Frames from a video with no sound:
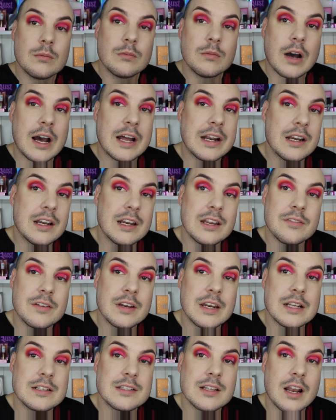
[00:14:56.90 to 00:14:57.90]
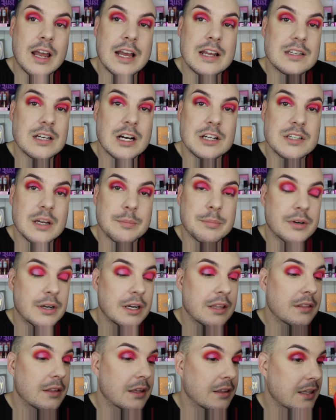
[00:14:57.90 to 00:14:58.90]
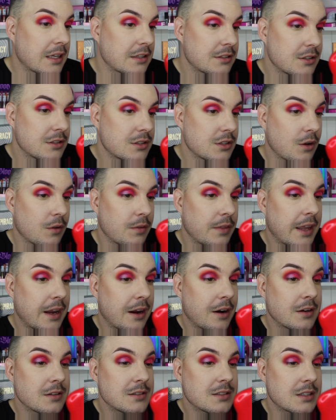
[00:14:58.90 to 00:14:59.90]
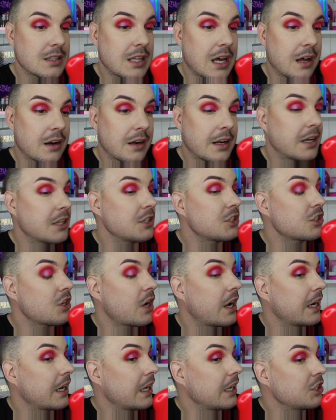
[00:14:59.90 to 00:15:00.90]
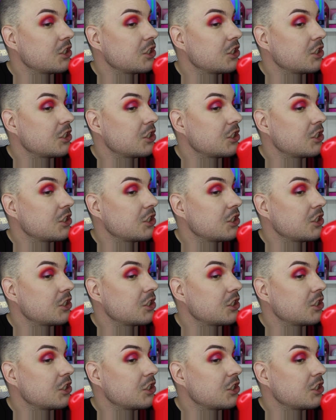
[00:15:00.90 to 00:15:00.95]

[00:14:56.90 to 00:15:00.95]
I didn't even need to like touch up or anything. That's just on there and it's done and it's shiny and